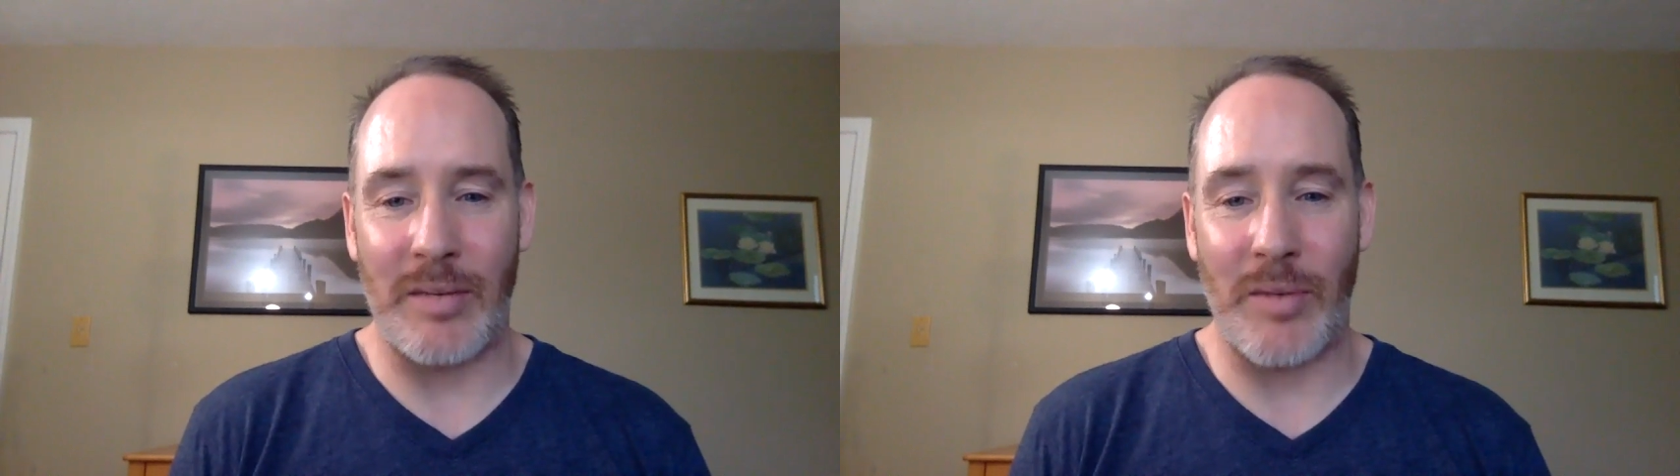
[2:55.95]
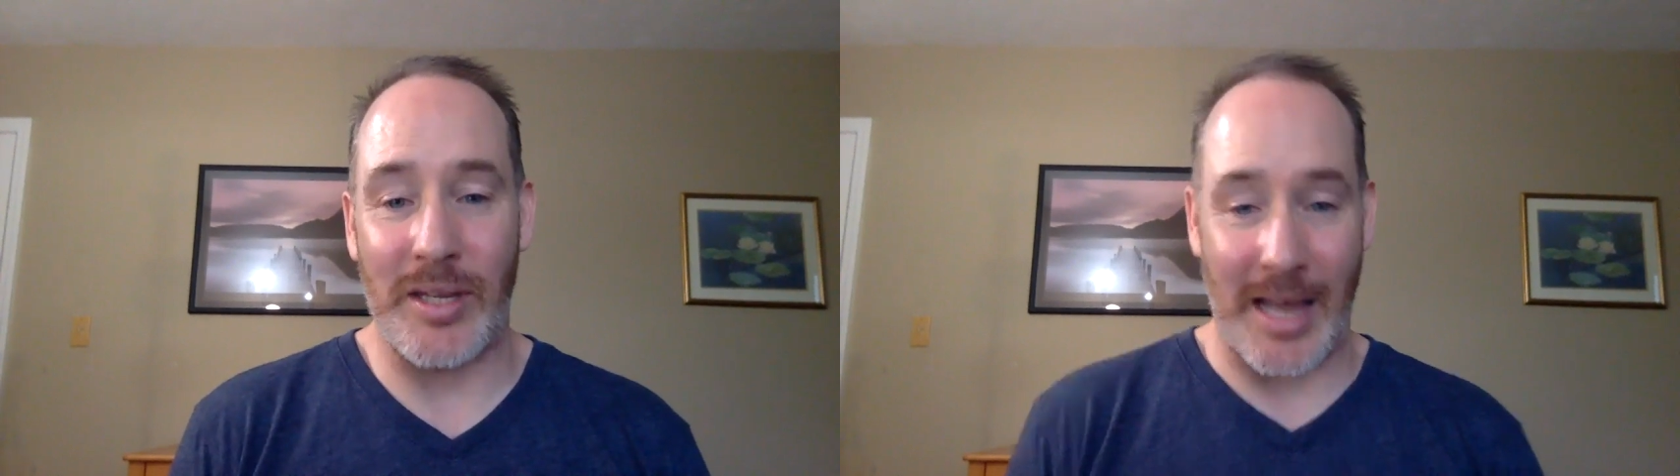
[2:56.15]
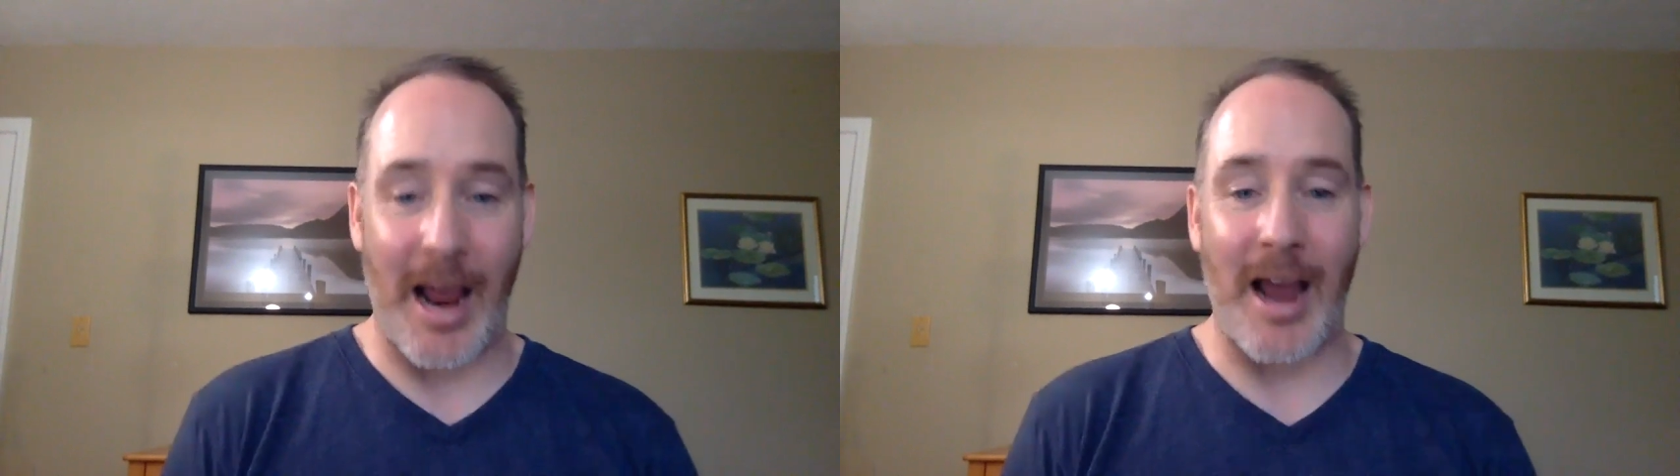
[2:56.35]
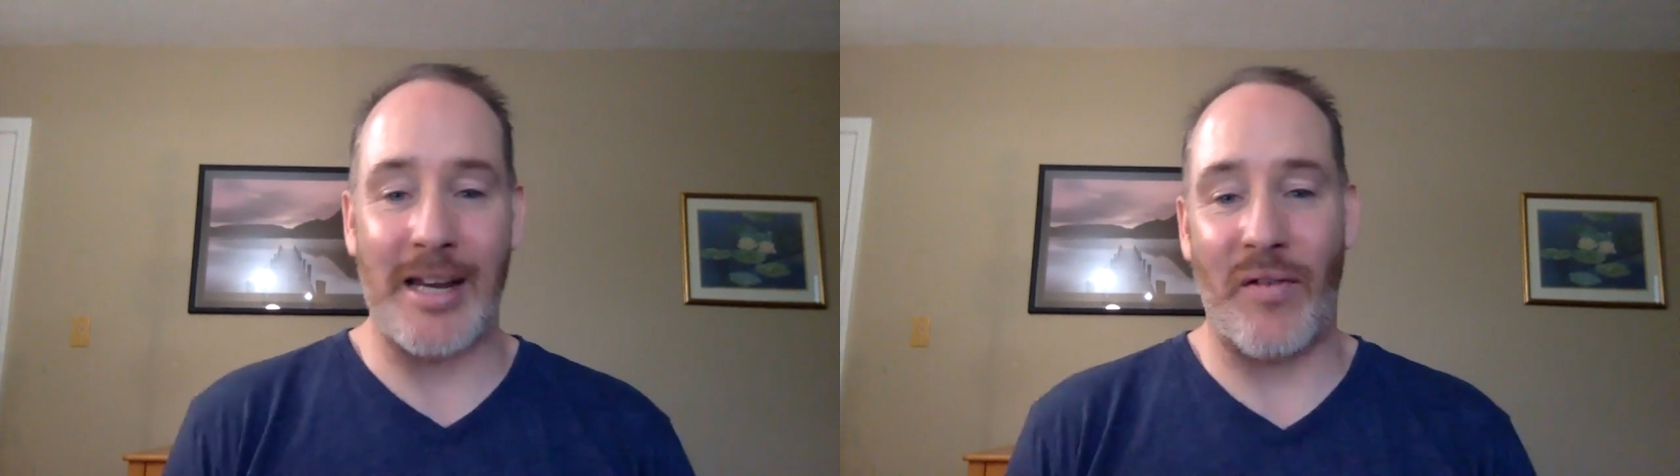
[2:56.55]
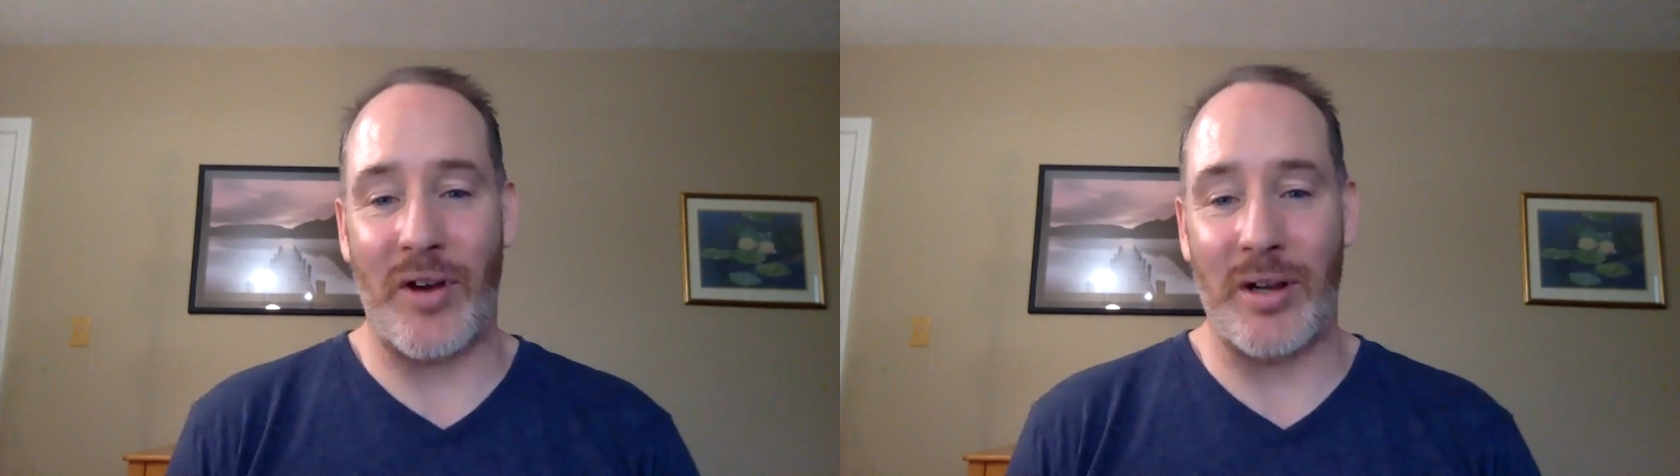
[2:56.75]
some things that I
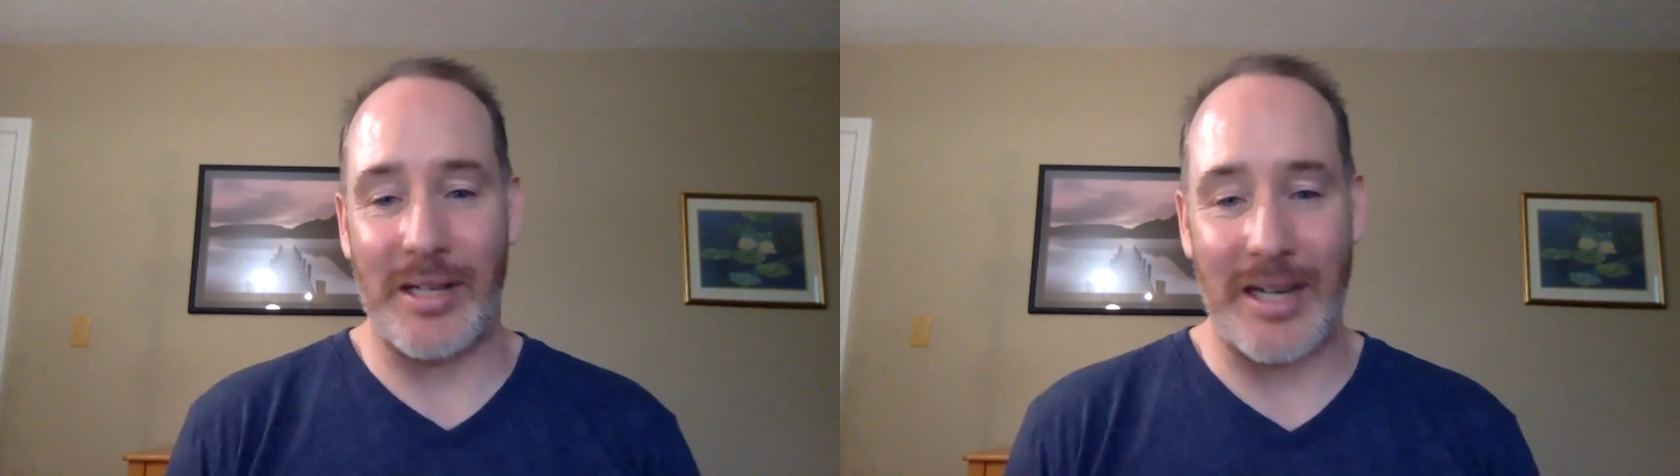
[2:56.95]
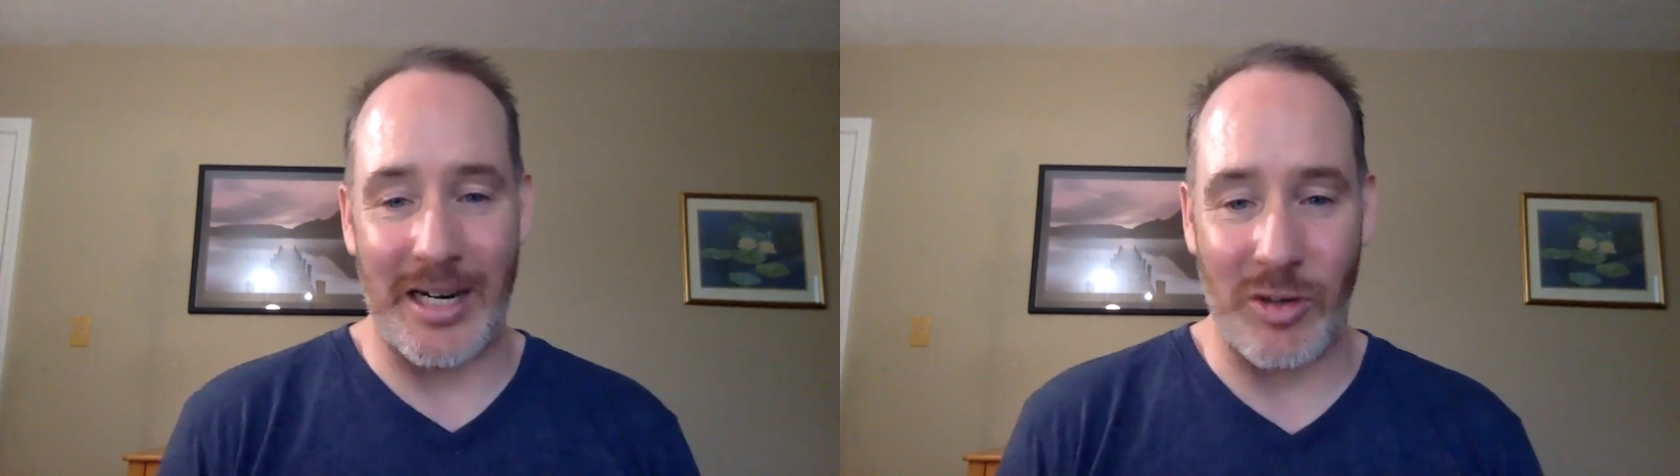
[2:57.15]
definitely needed